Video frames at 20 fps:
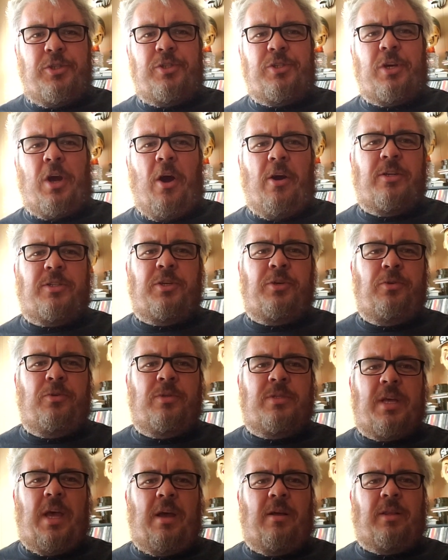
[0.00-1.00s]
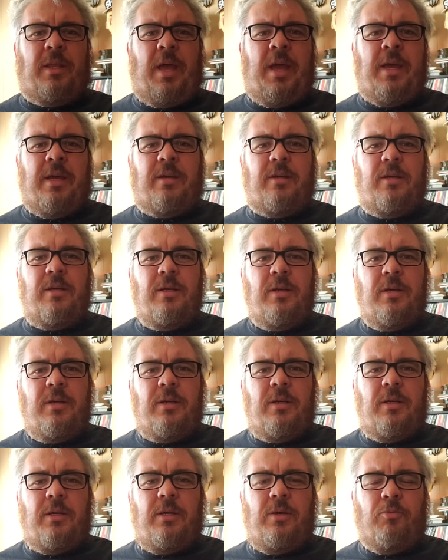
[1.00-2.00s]
cartoons that like
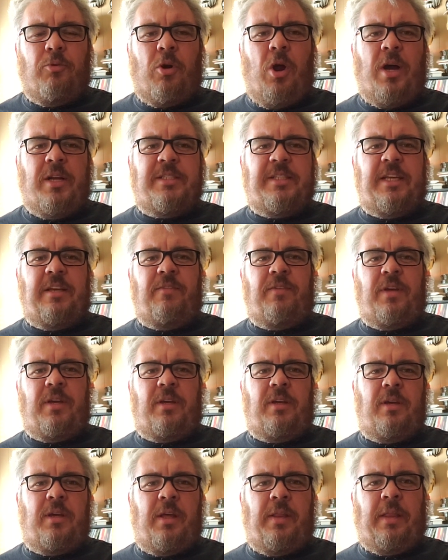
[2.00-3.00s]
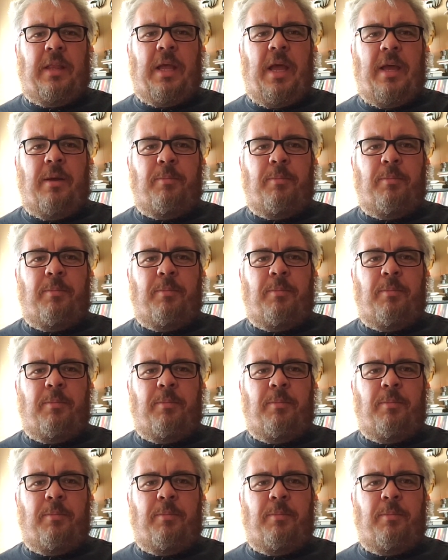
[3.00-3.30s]
were on TV and